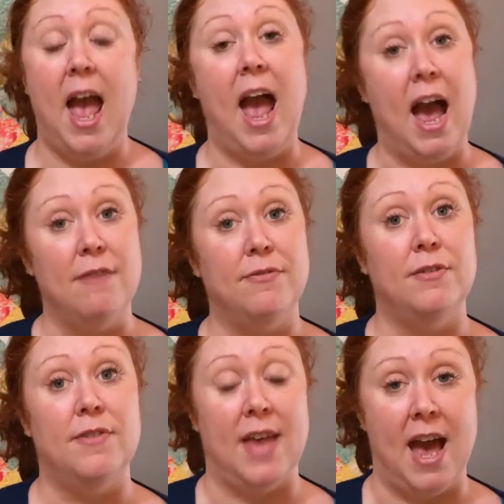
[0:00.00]
half
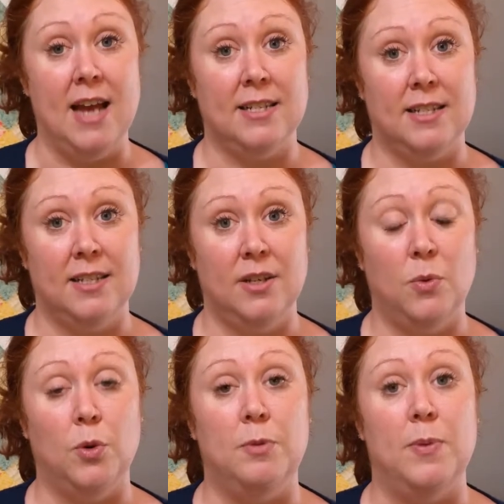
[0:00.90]
of that would